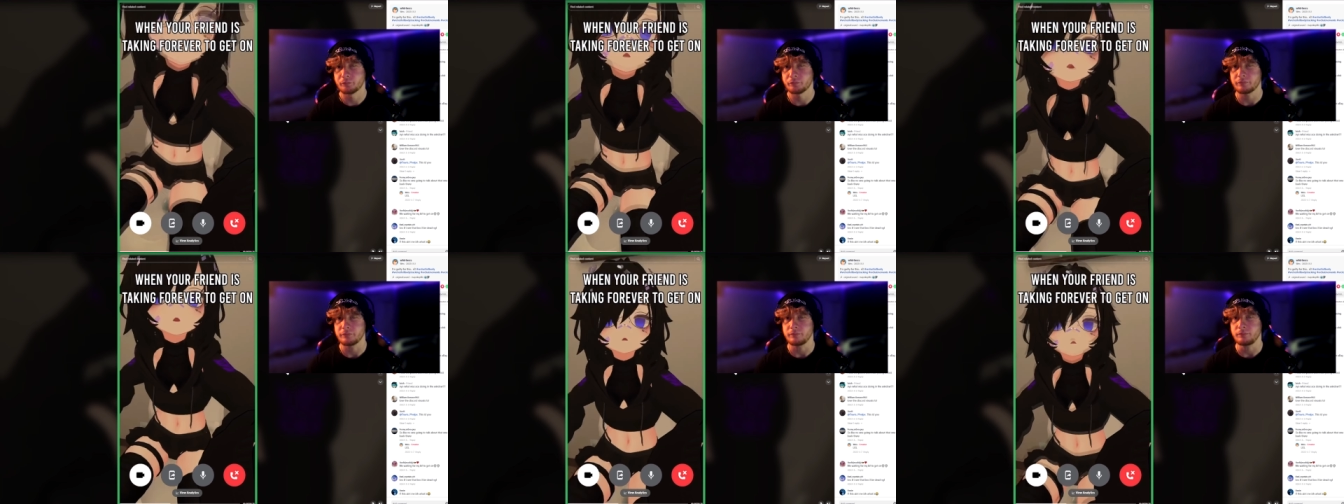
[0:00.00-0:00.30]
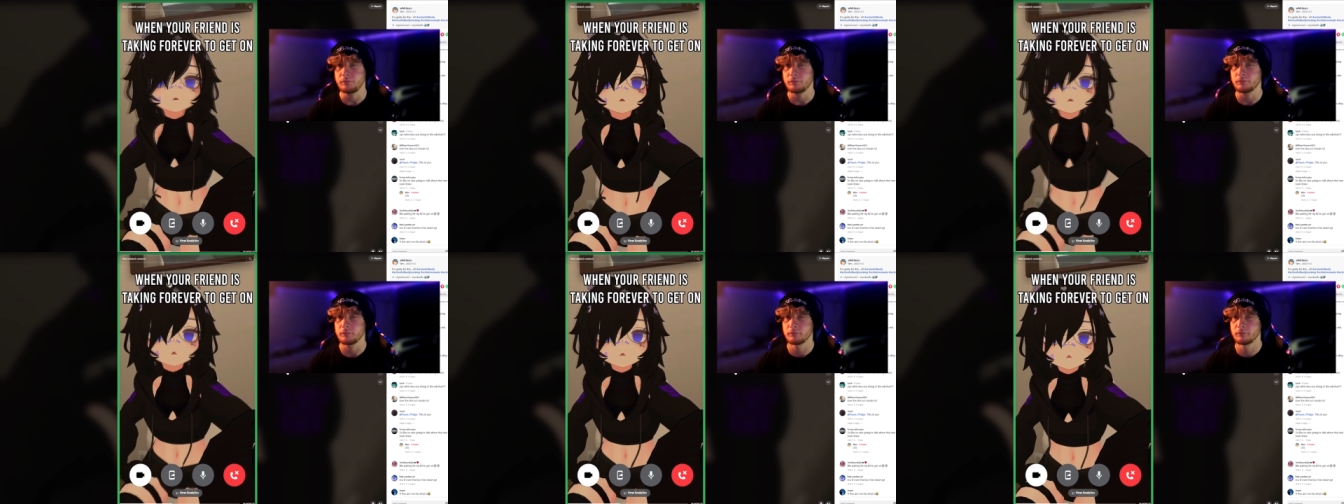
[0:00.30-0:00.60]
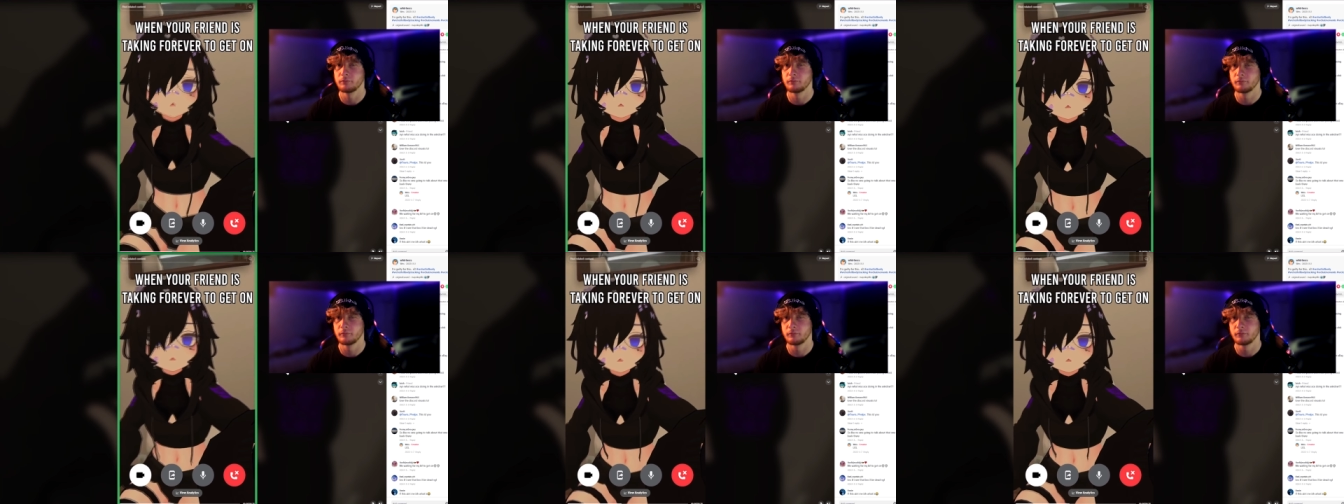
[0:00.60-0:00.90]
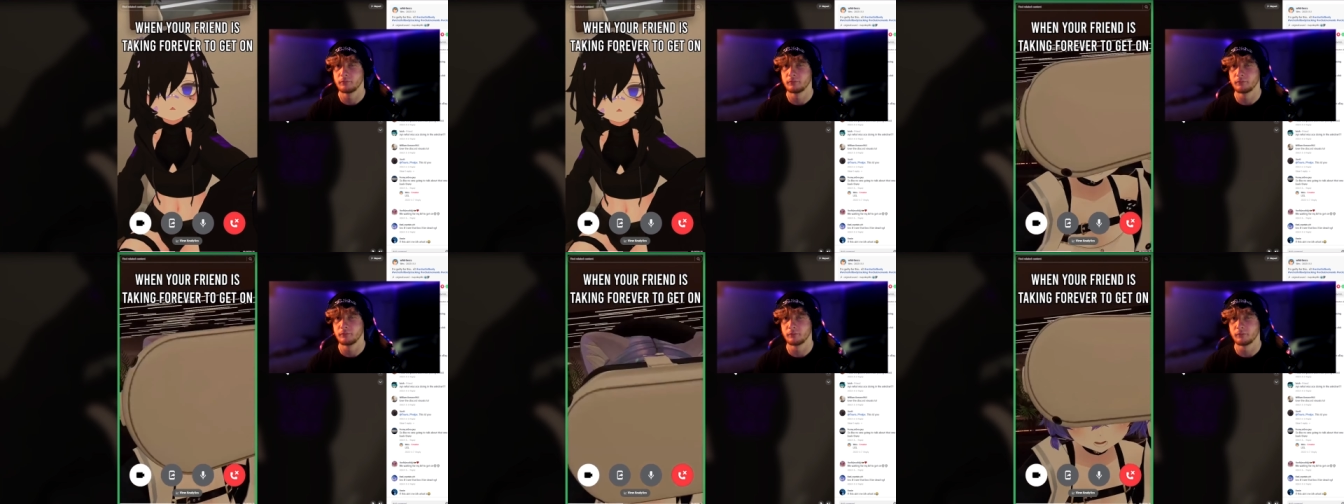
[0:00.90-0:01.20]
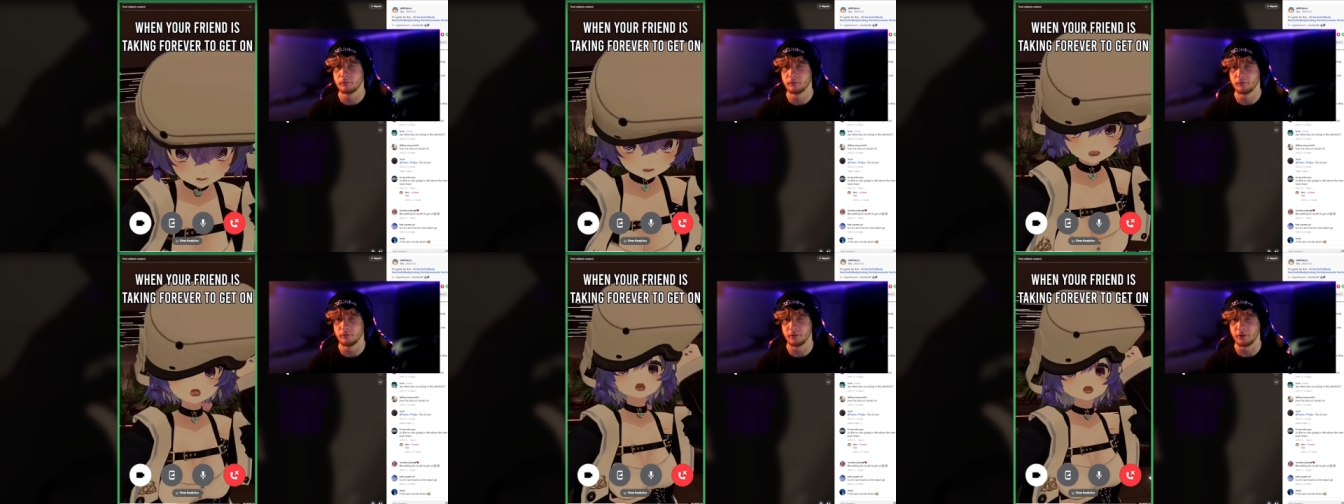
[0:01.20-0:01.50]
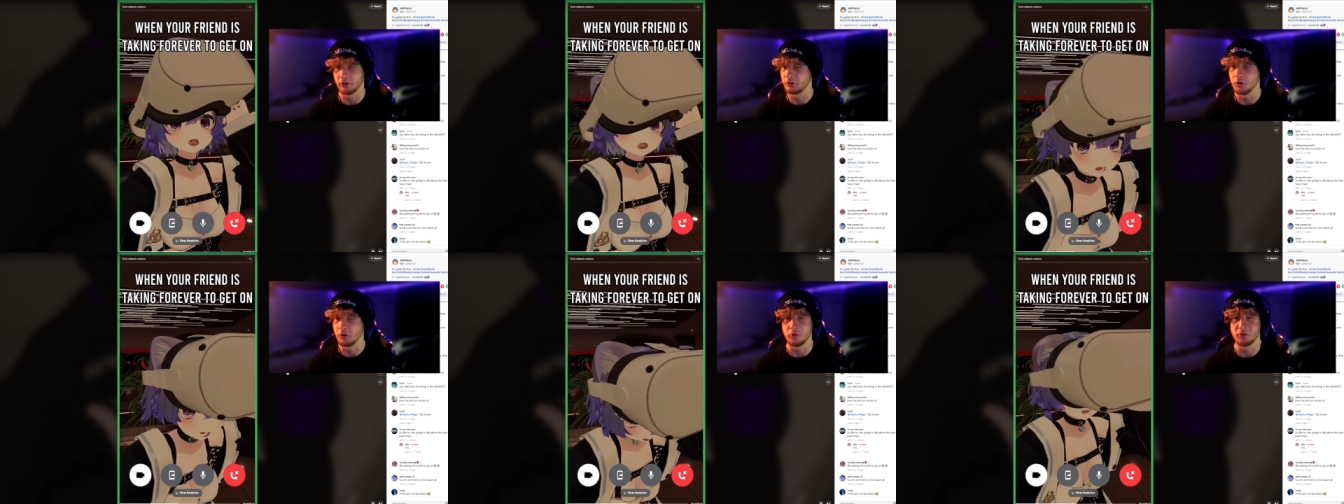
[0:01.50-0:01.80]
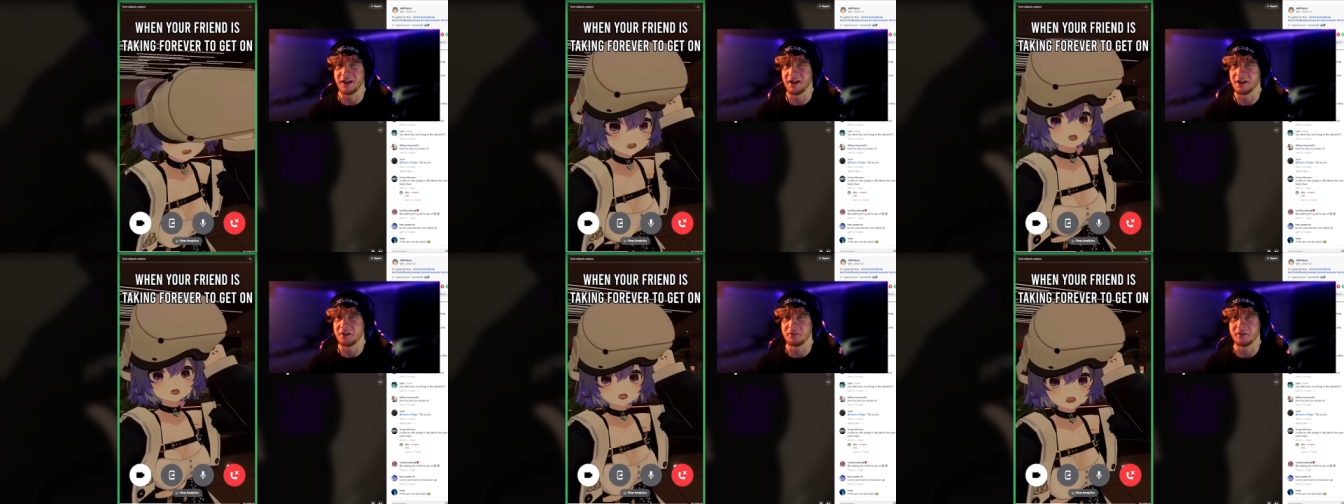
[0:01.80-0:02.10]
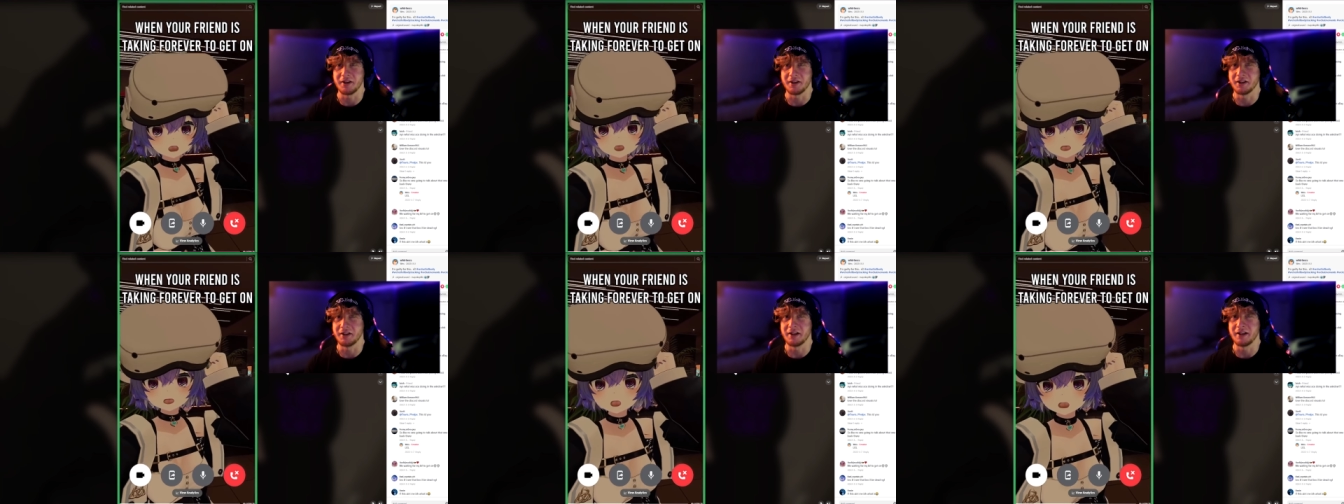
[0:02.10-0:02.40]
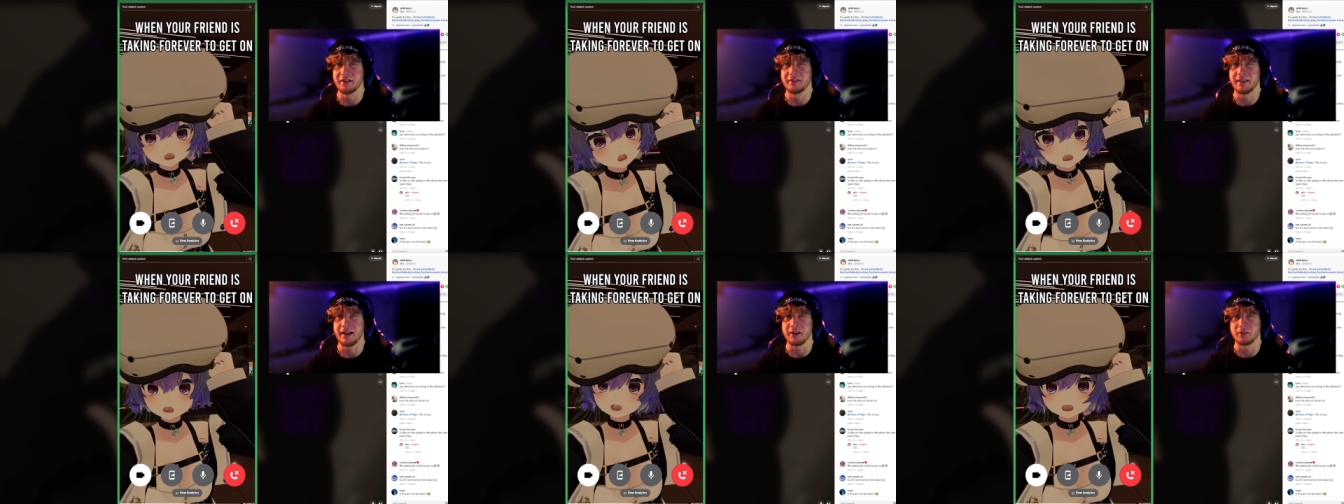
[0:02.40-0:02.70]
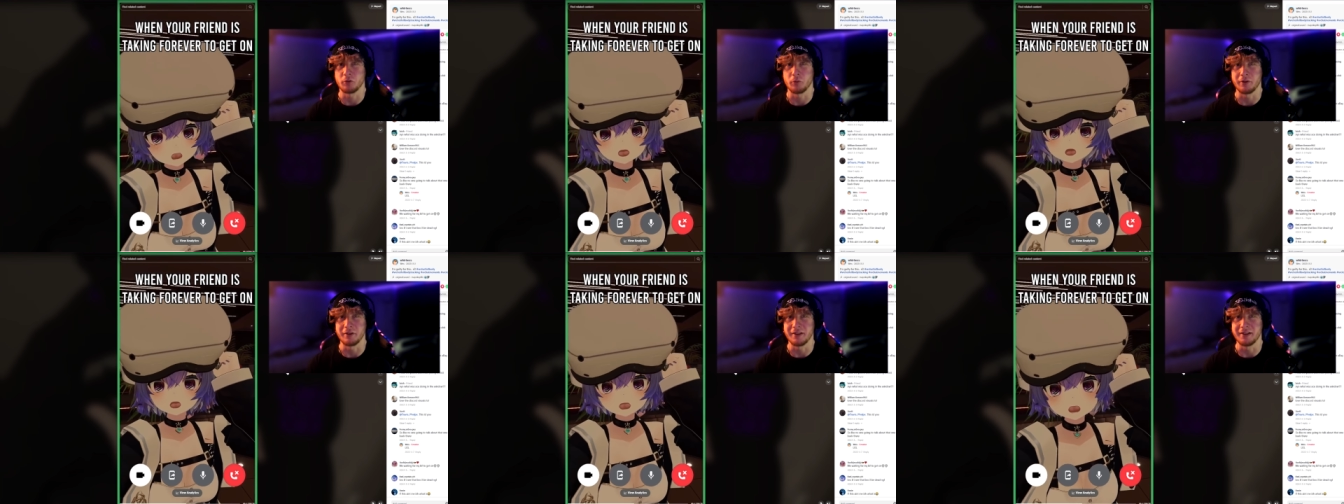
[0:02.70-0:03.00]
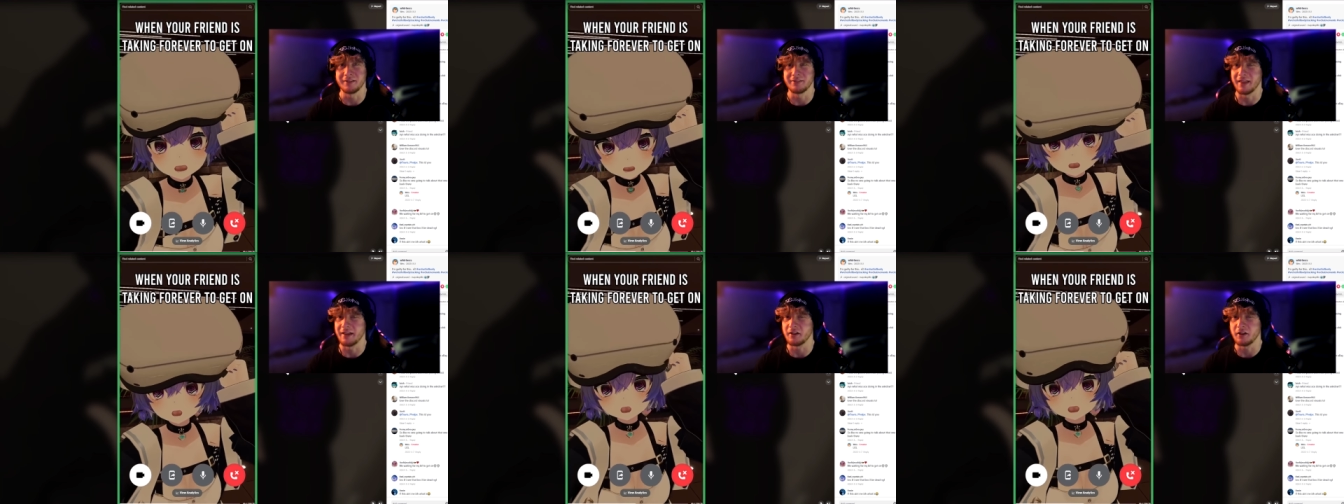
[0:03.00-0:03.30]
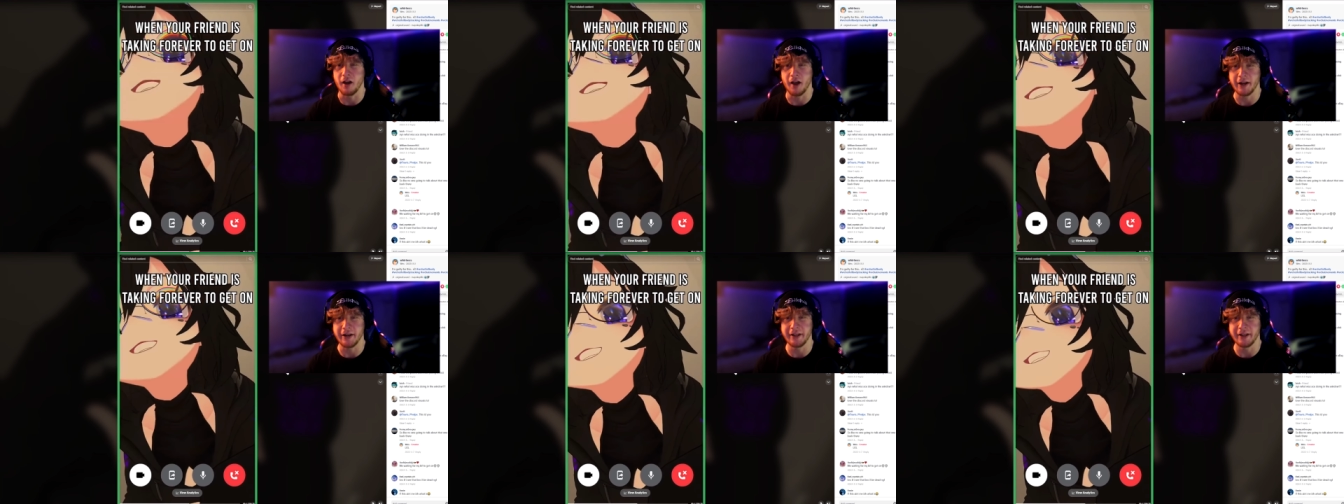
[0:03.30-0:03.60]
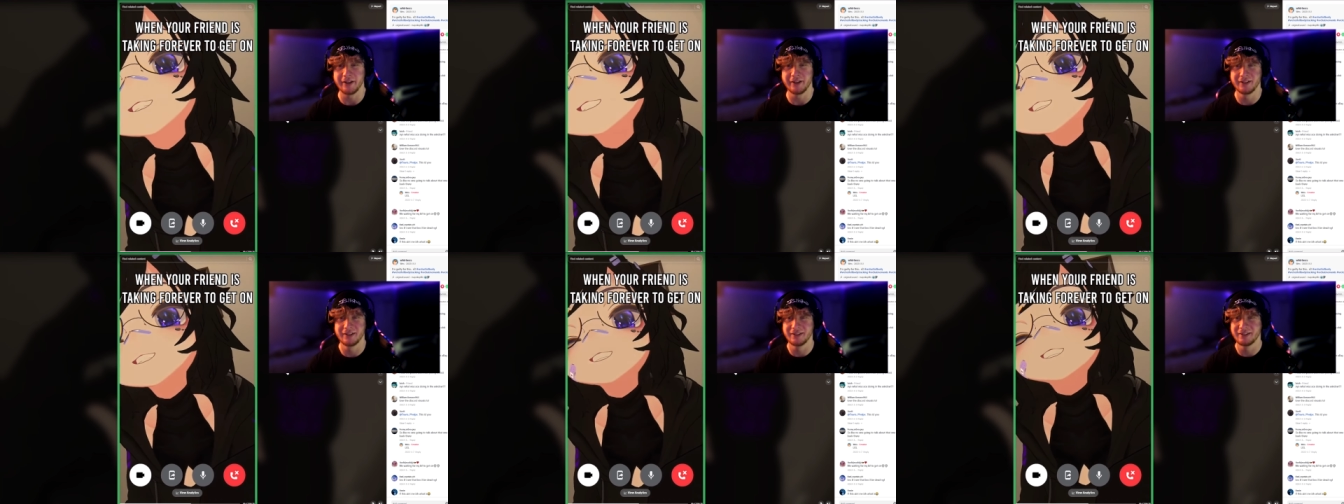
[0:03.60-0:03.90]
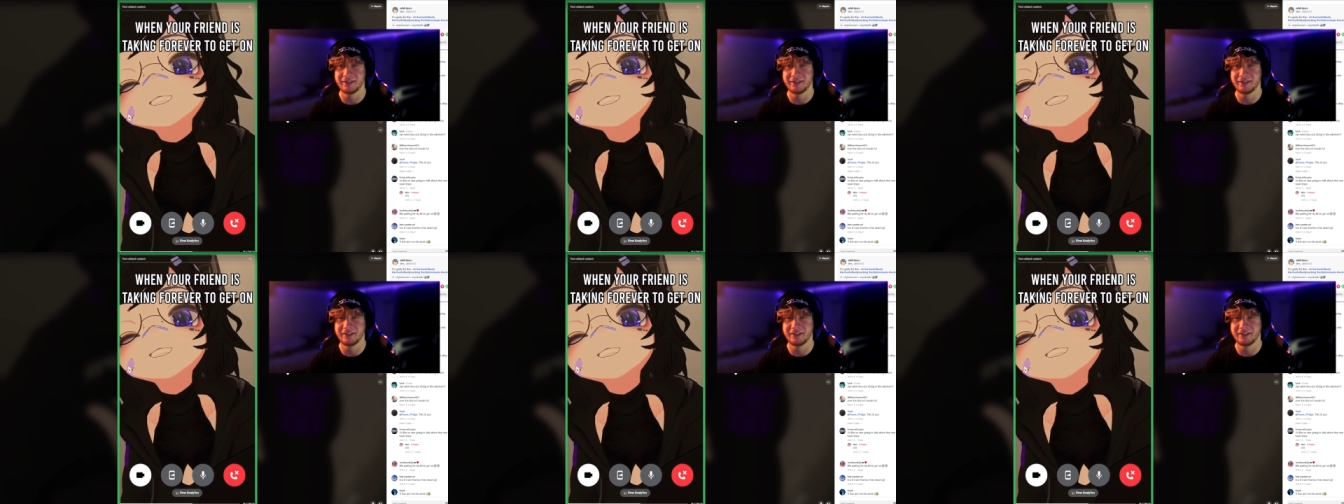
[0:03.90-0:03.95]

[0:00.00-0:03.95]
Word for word: I got diarrhea. God, There's no God. diarrhea in that toilet, thank God.